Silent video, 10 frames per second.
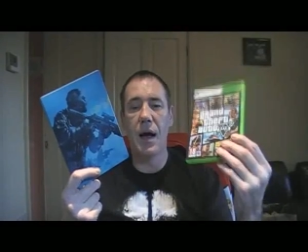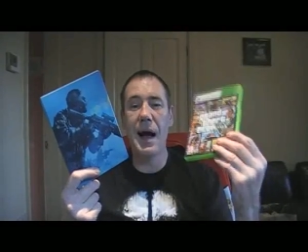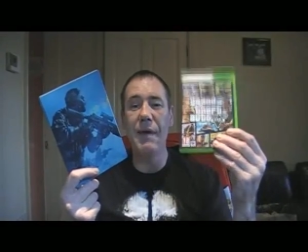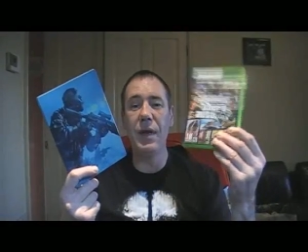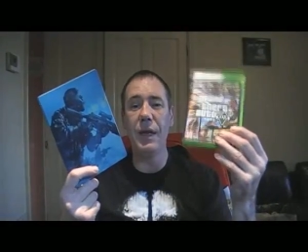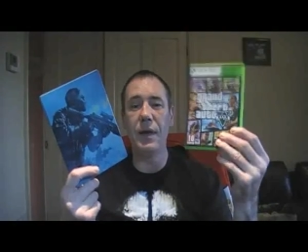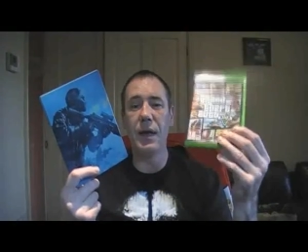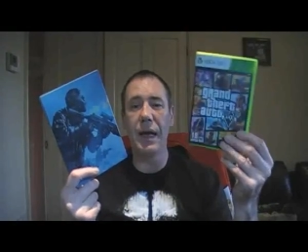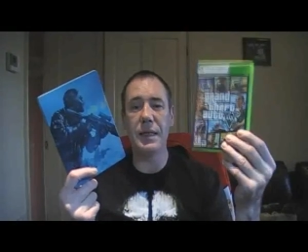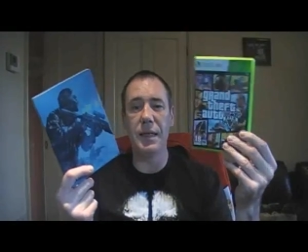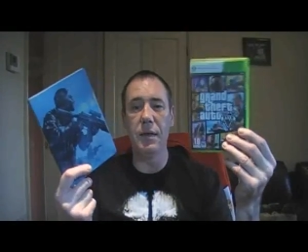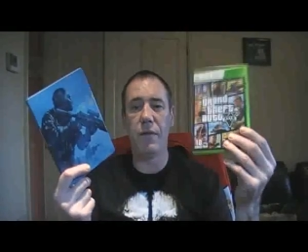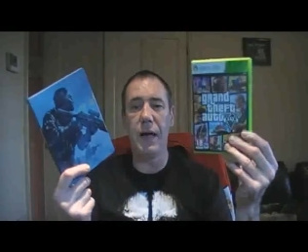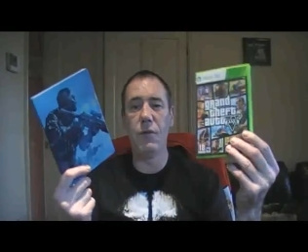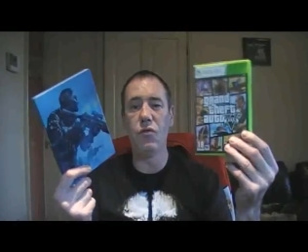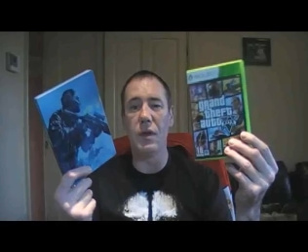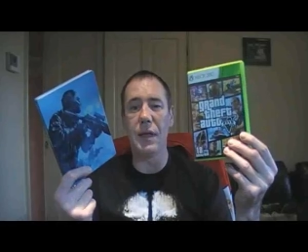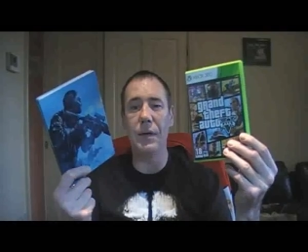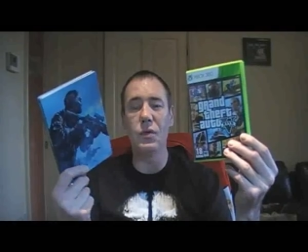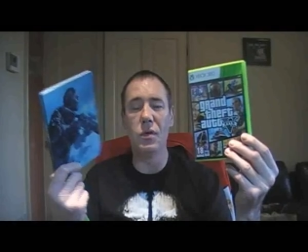I haven't even cast in the five hundred
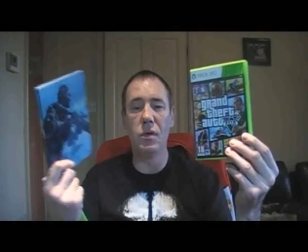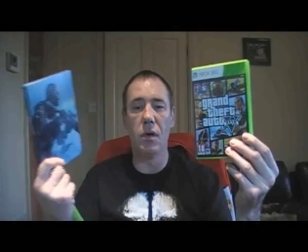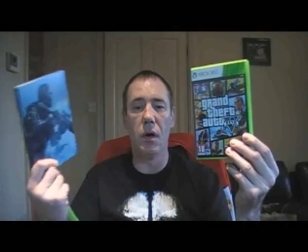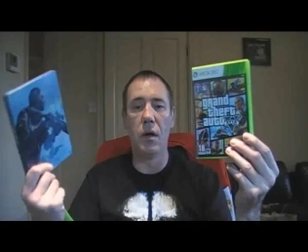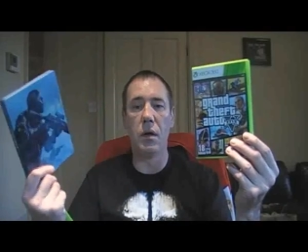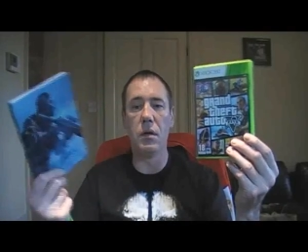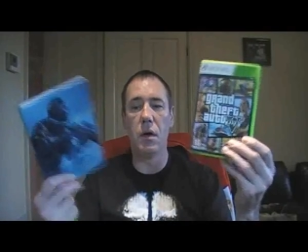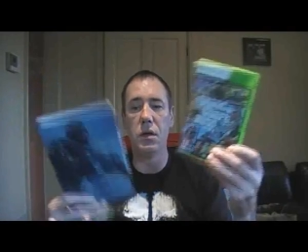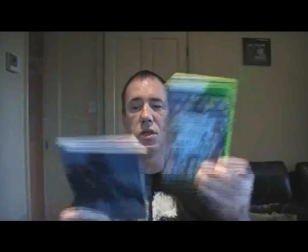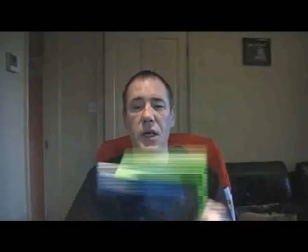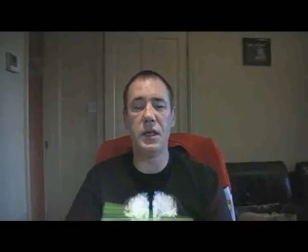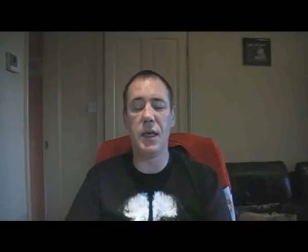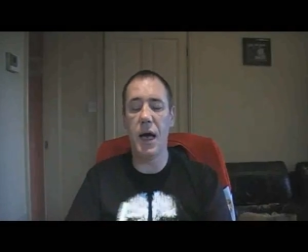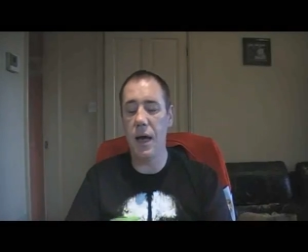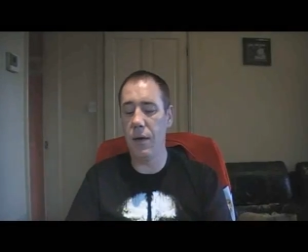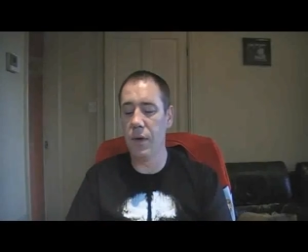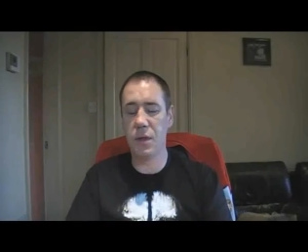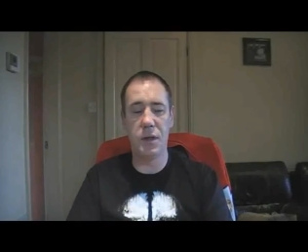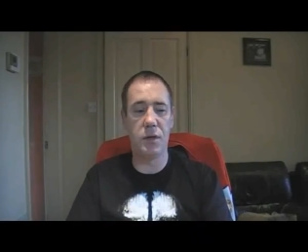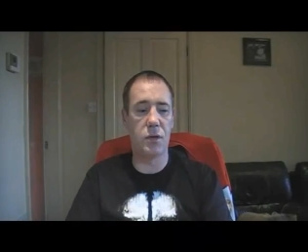thousand on, on G T A,
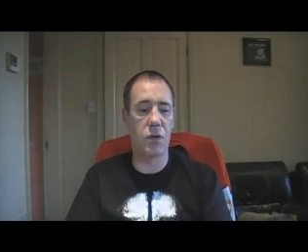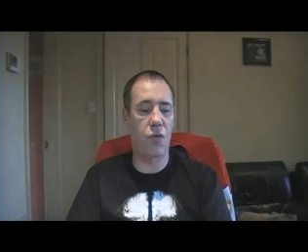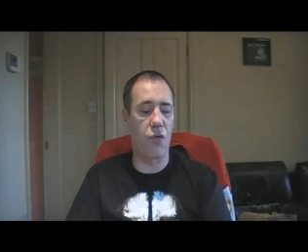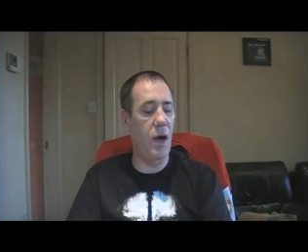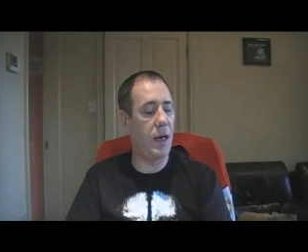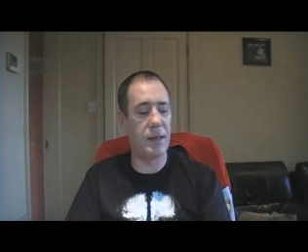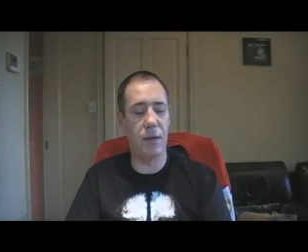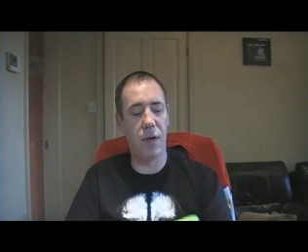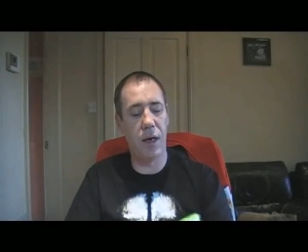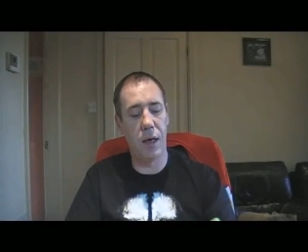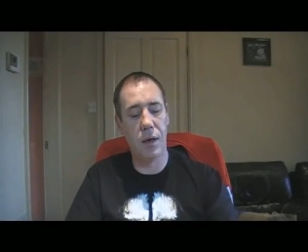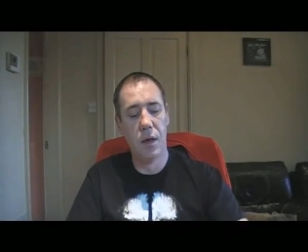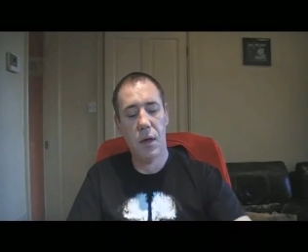which is just crazy really.